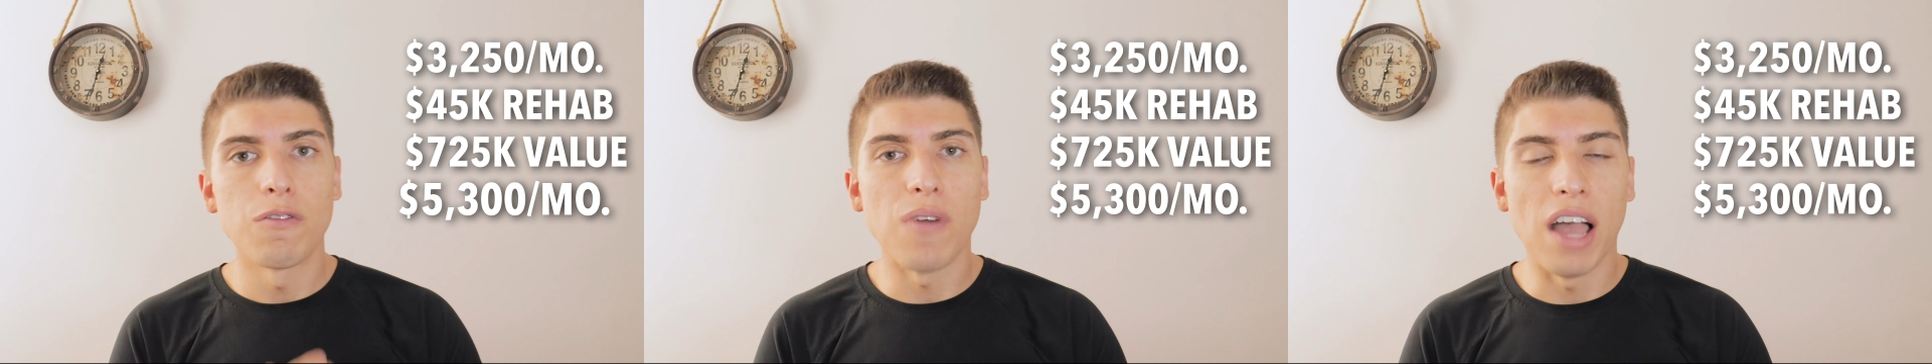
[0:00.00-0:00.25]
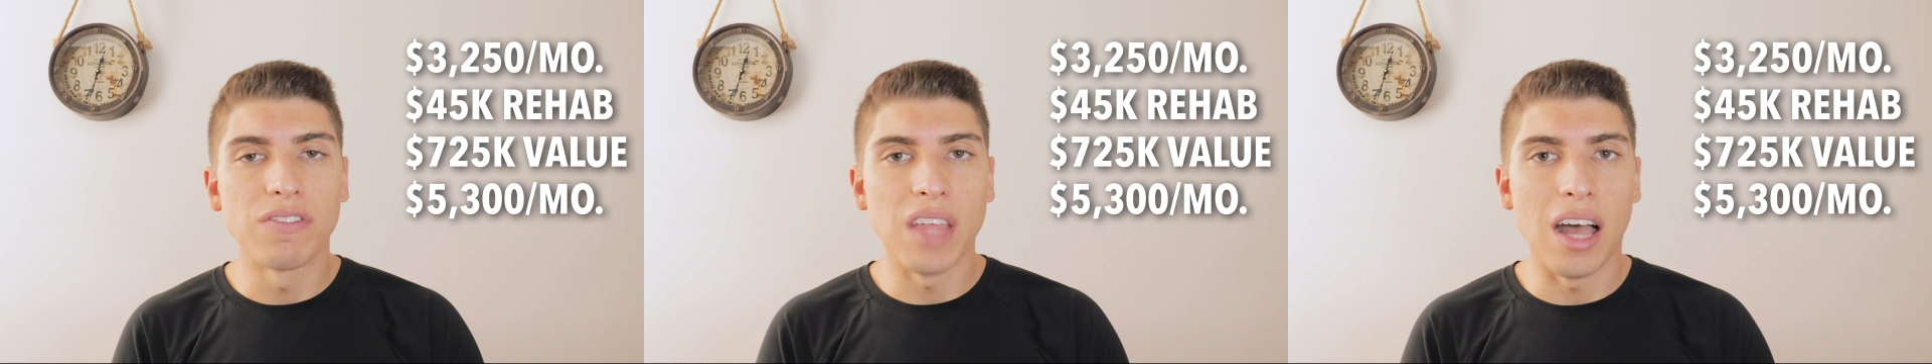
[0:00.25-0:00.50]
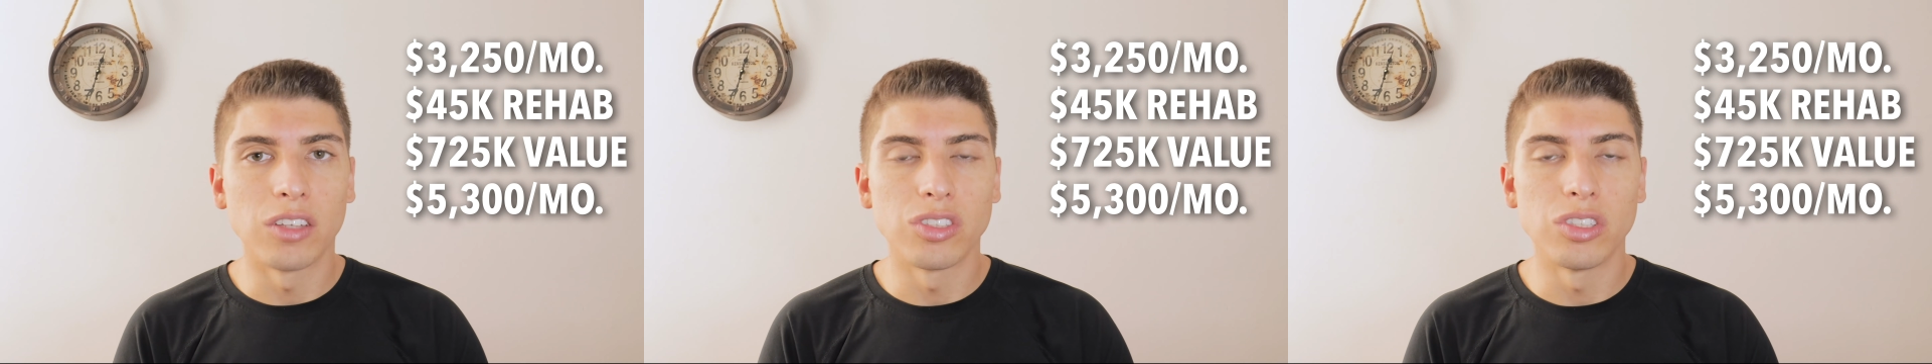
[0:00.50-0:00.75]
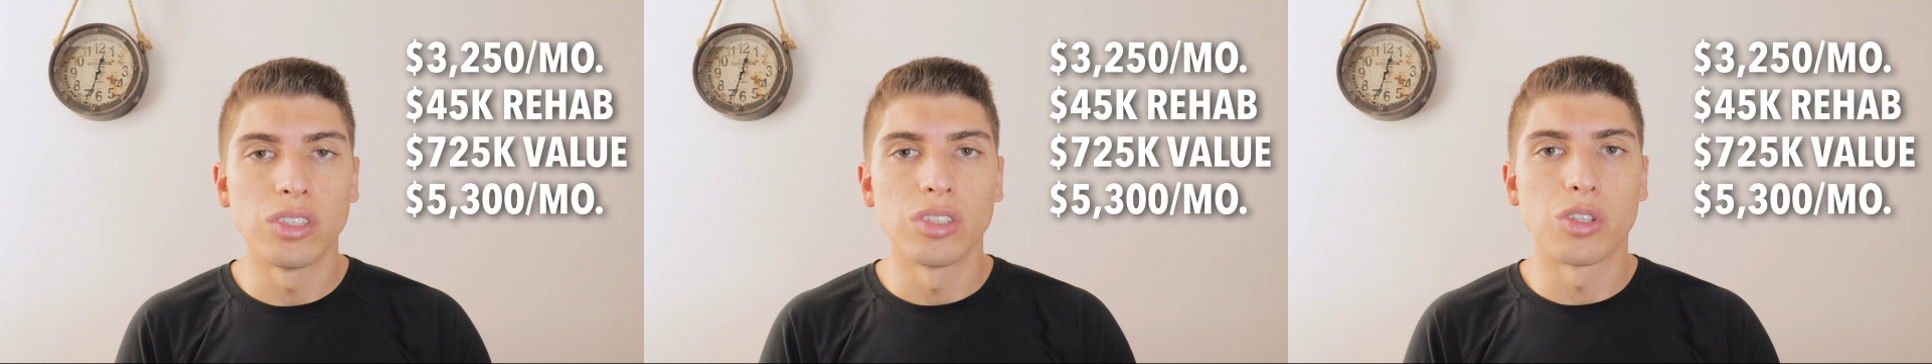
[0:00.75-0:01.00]

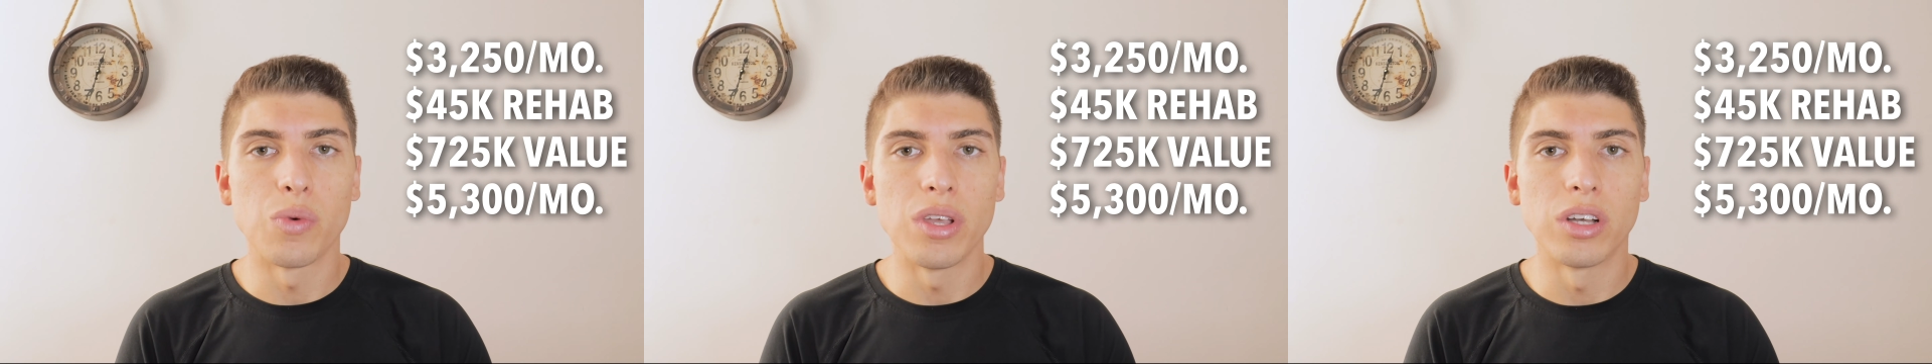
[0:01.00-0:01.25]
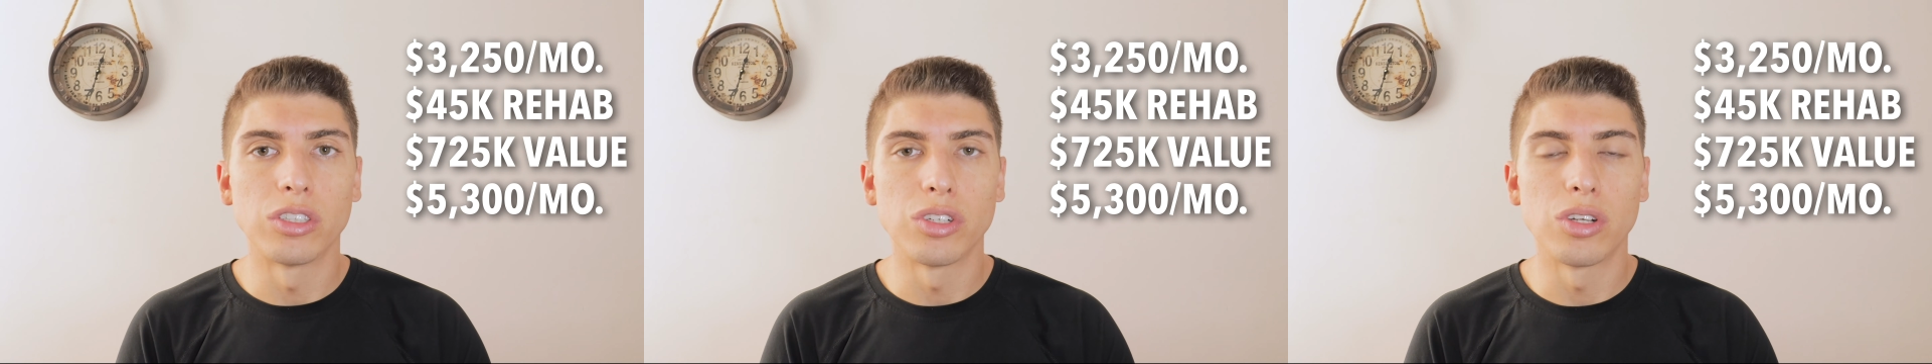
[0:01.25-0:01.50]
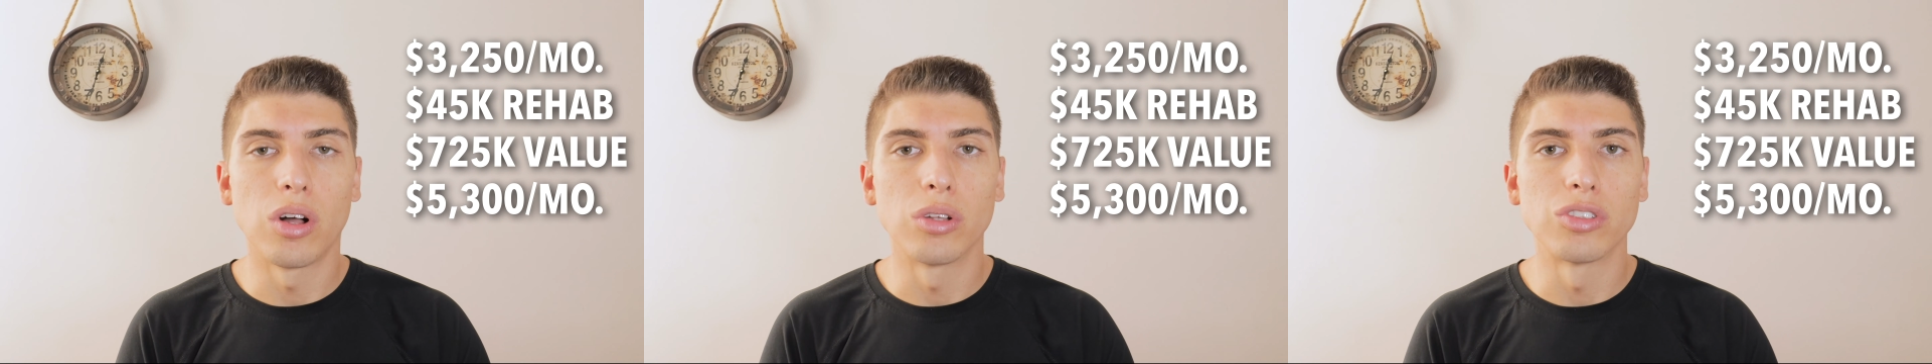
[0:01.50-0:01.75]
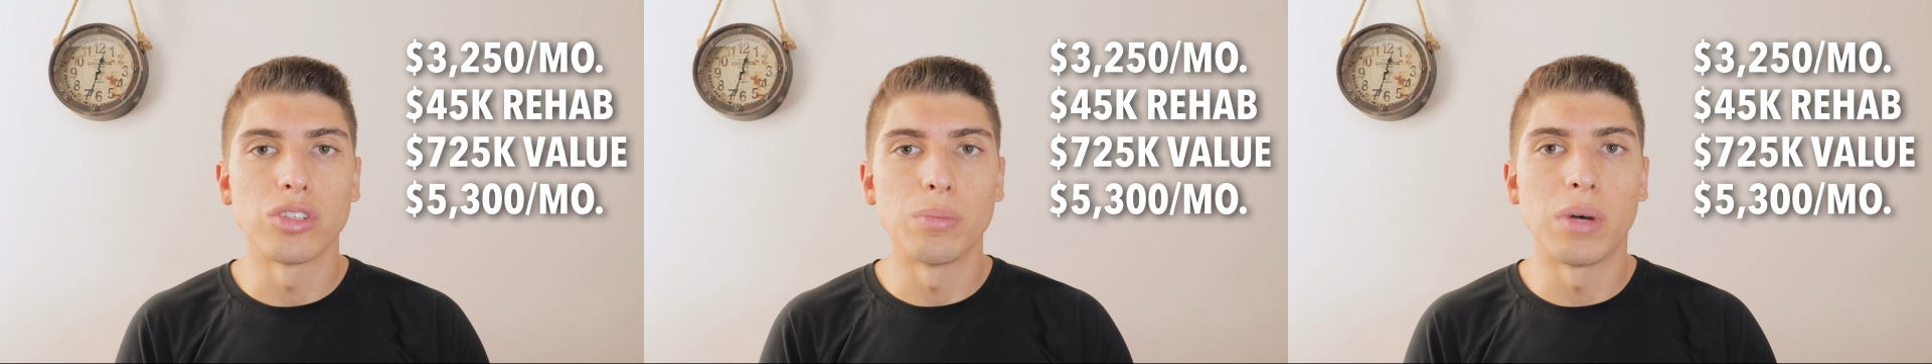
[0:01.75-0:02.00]

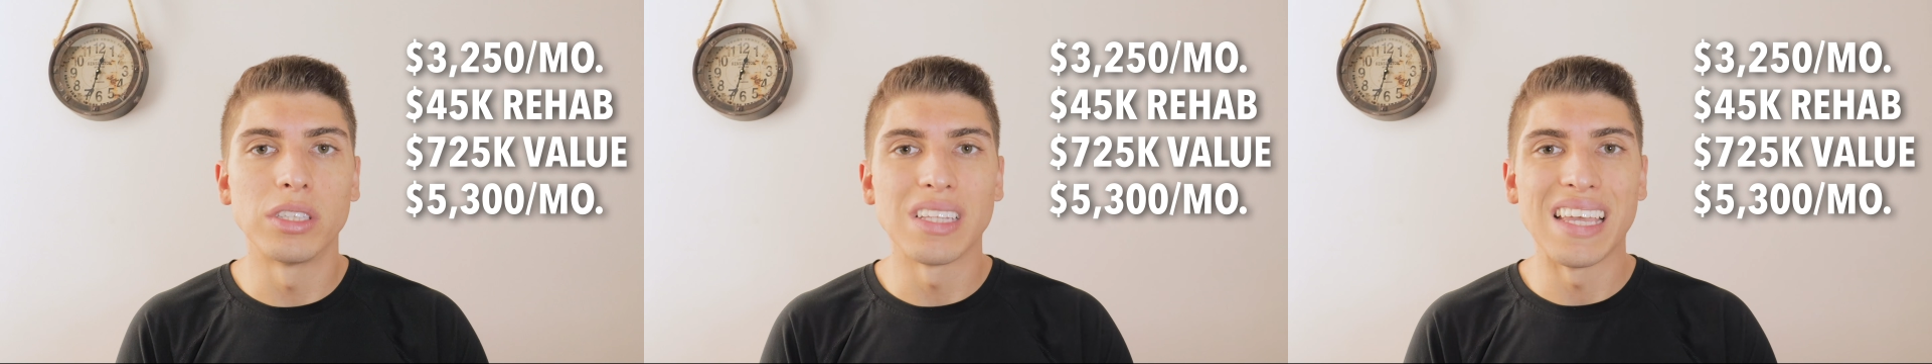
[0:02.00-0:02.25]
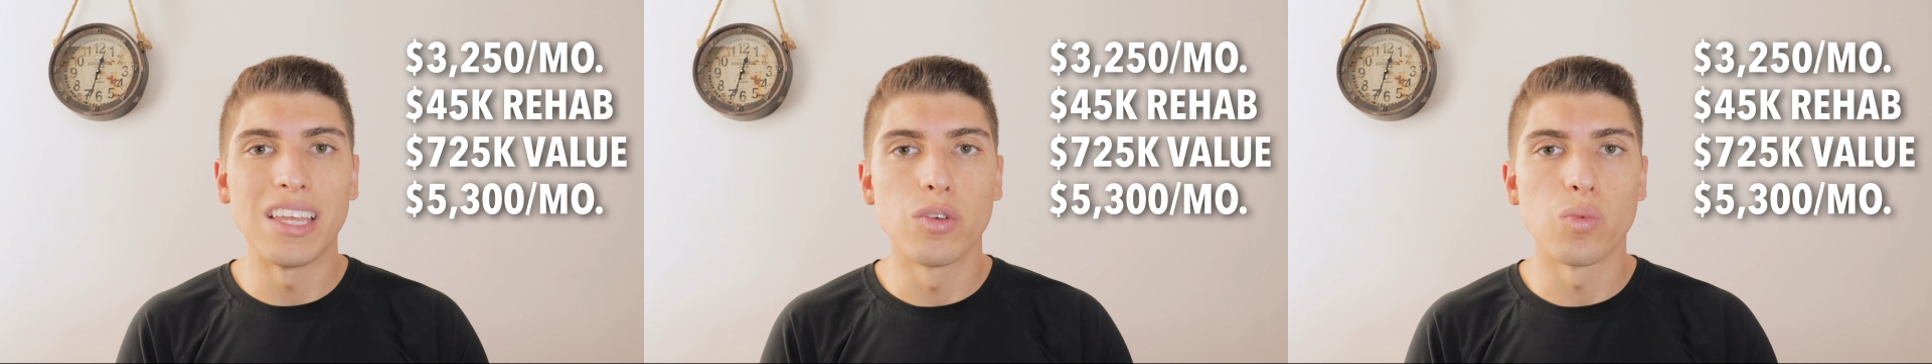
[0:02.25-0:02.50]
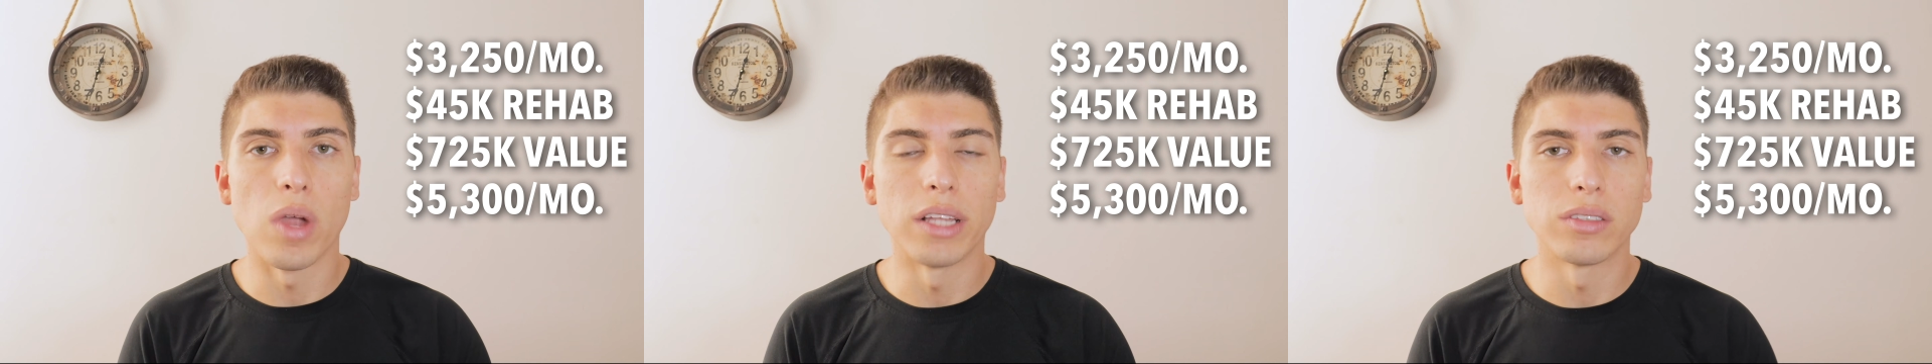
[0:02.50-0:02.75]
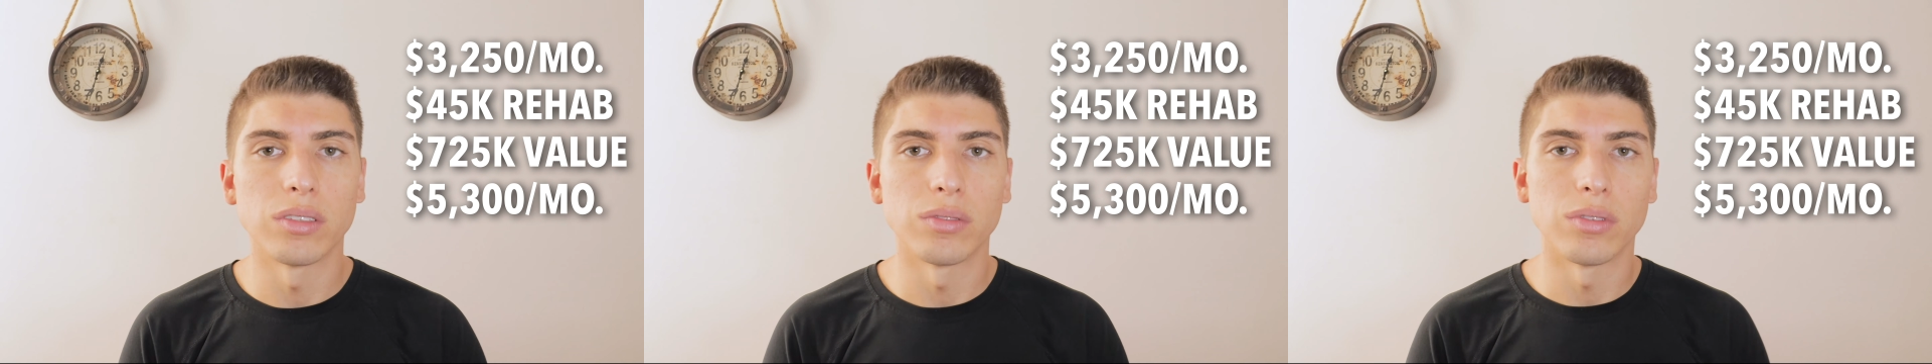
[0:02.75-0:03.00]
$5,300 a month in
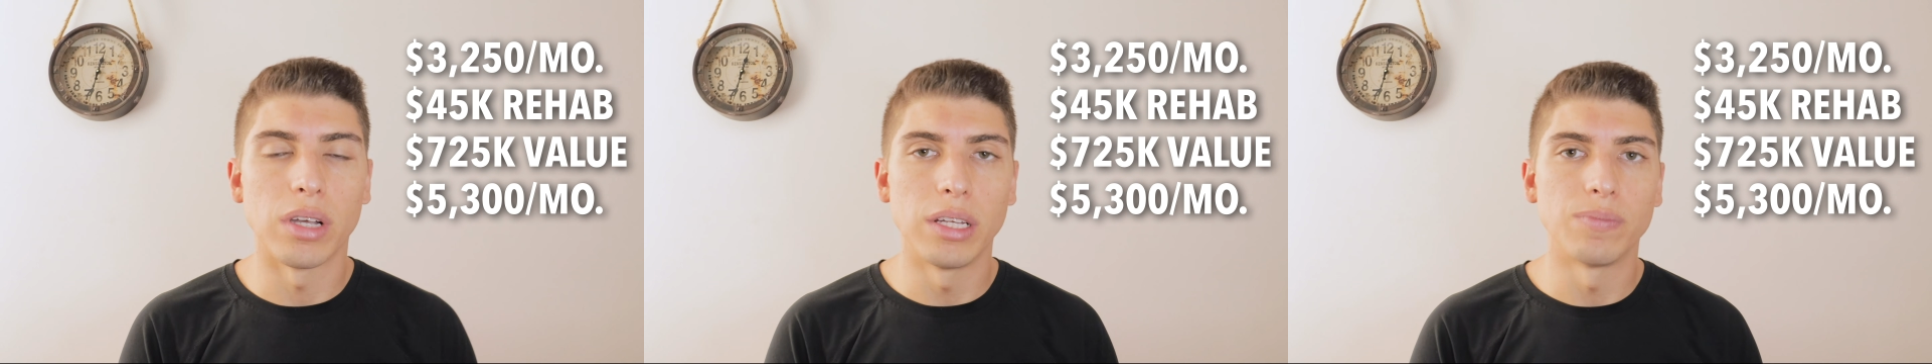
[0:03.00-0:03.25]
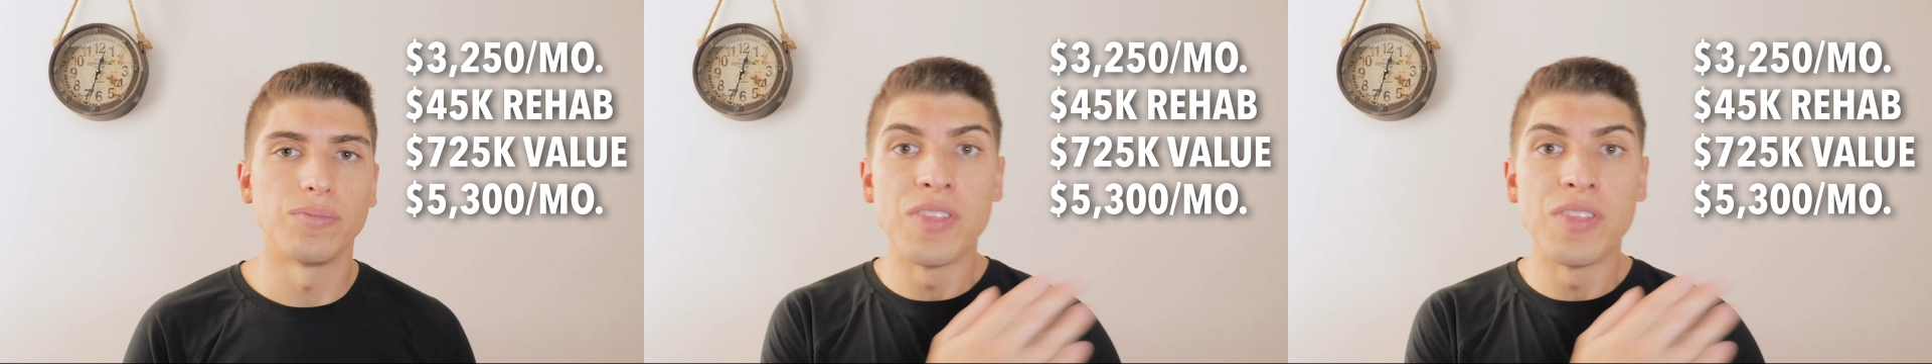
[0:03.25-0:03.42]
rent, right?